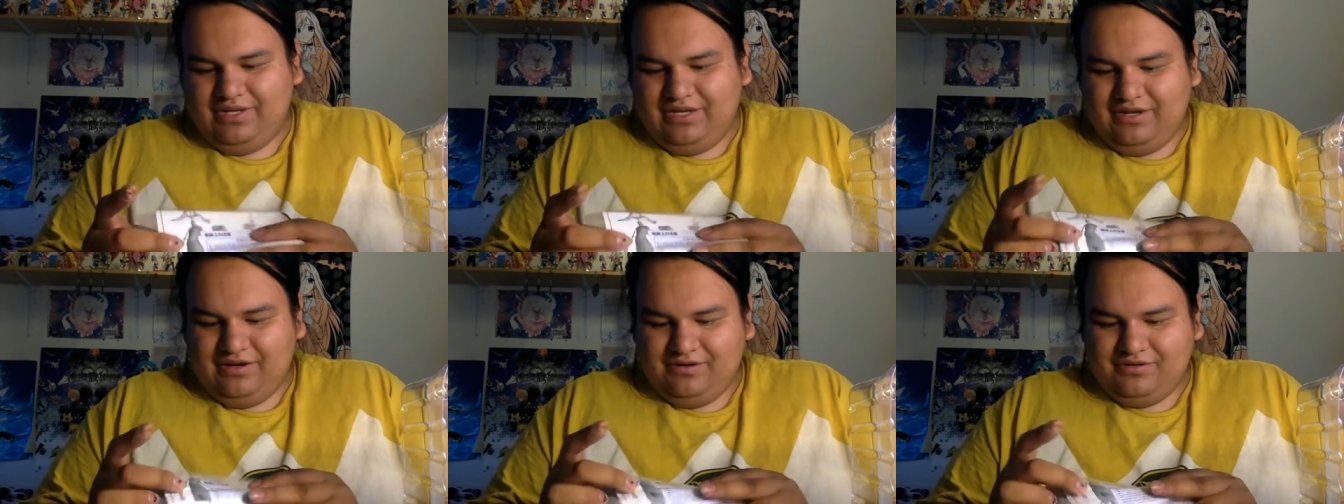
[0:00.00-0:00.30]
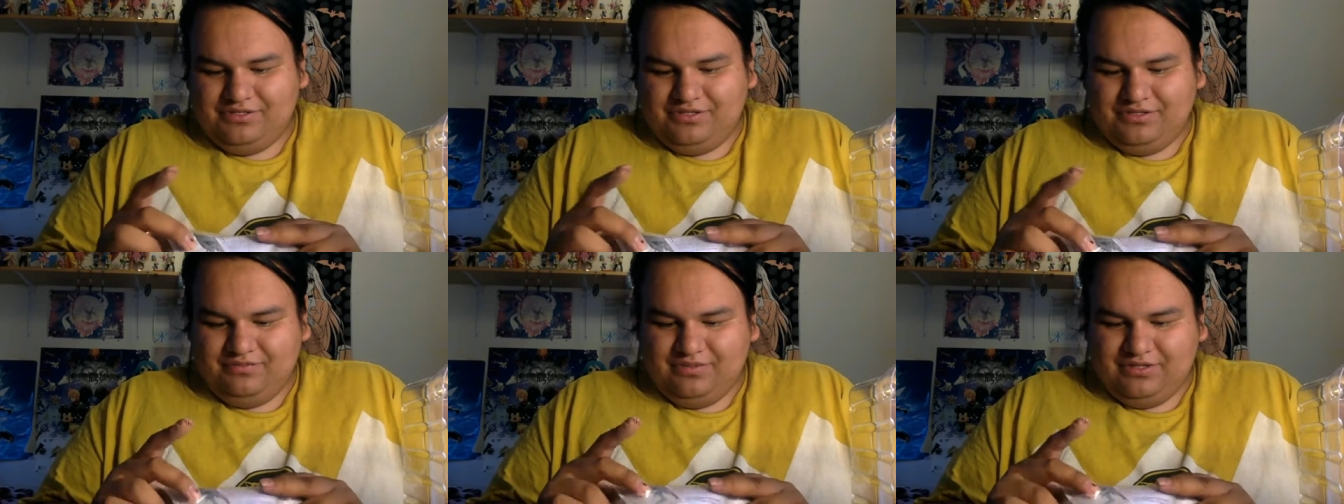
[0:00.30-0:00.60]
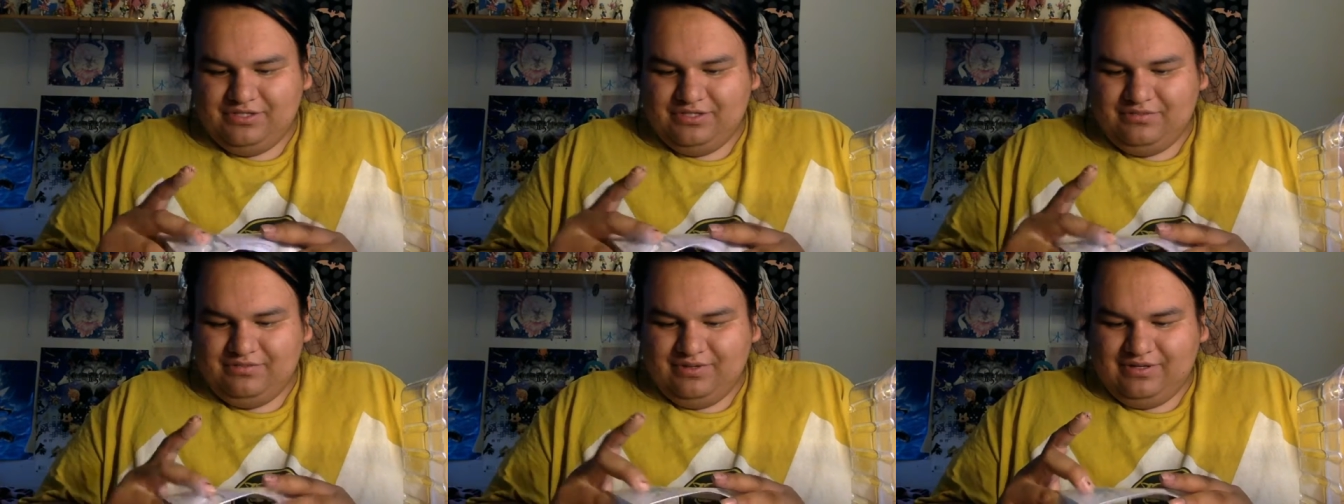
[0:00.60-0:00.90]
care too
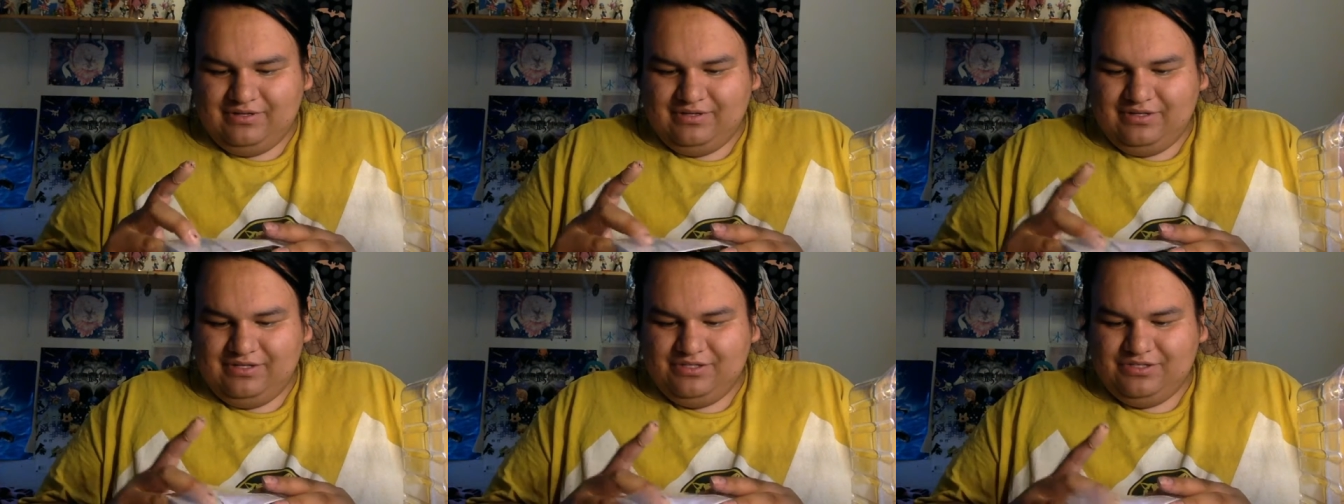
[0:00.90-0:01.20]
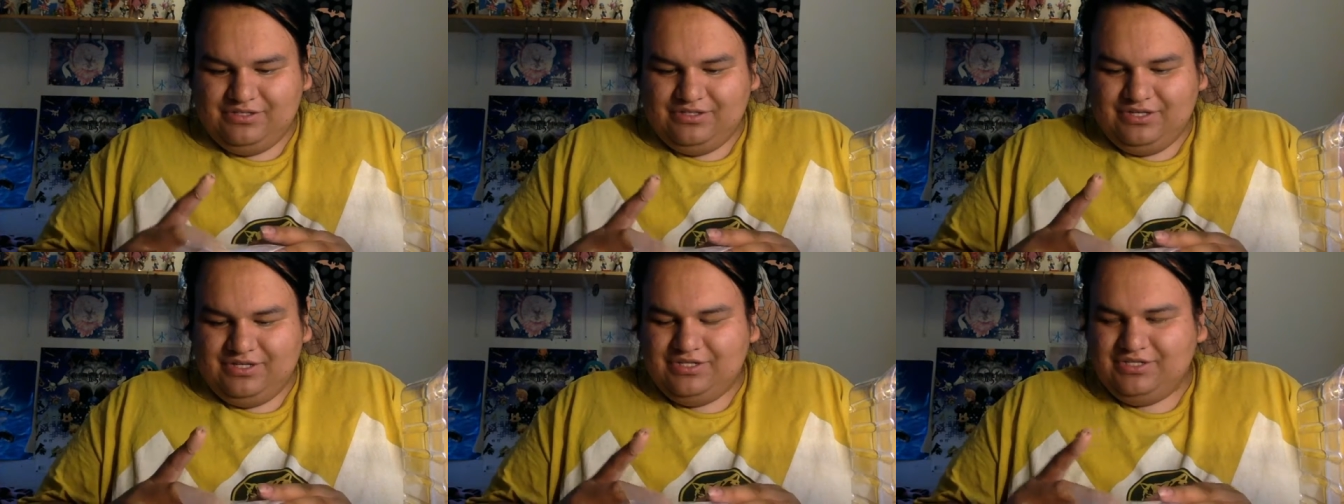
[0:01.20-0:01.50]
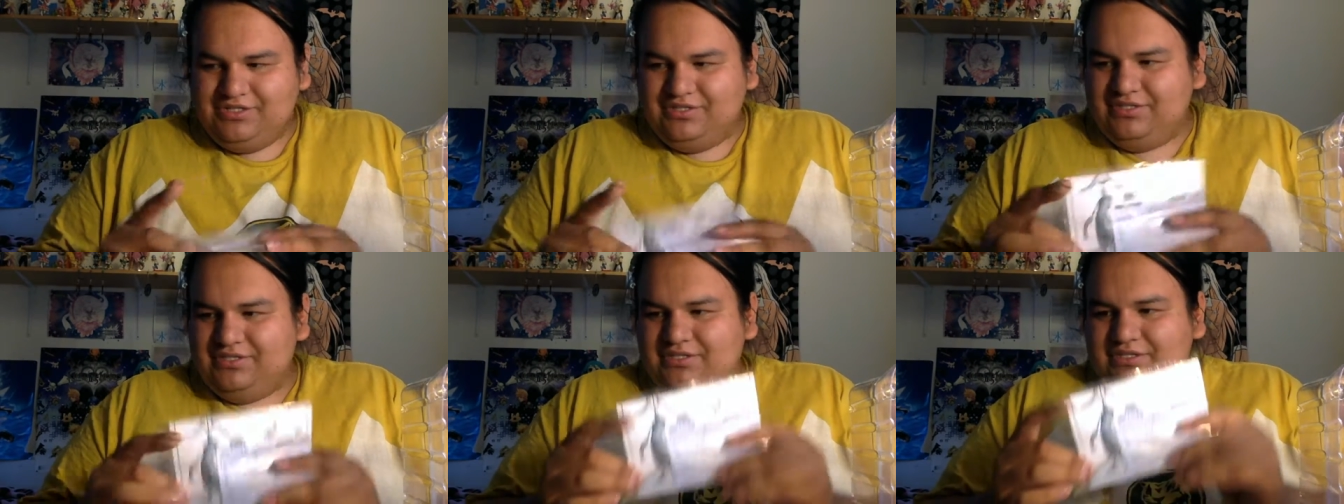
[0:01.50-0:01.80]
much about the
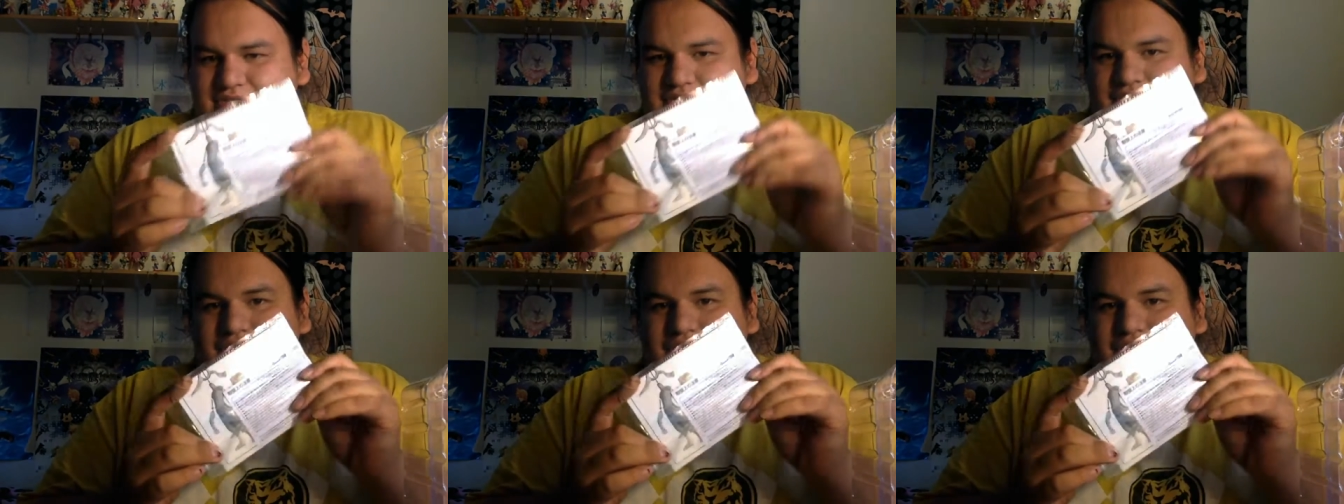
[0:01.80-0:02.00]
instructions.